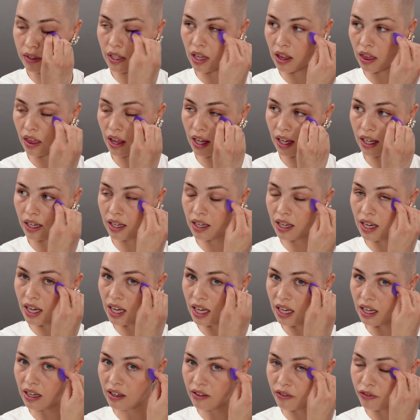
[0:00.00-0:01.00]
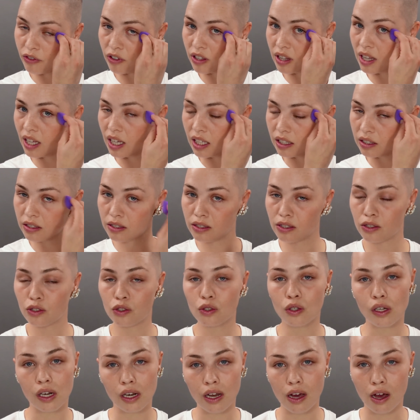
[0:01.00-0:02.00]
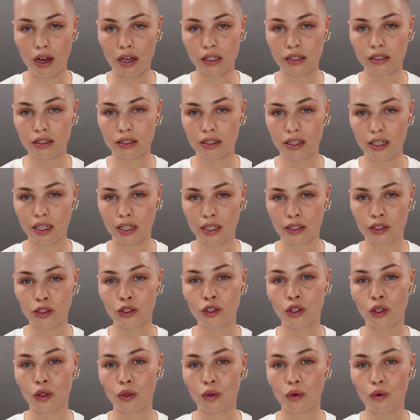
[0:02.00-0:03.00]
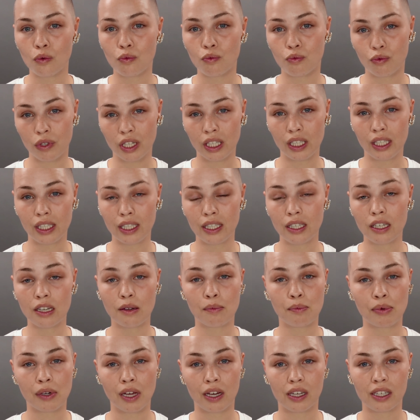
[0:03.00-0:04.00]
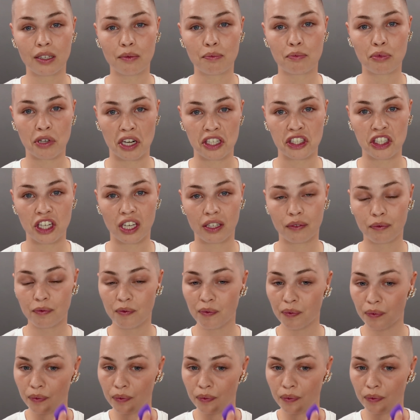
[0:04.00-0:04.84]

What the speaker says: I think key for this to last is to really apply pressure.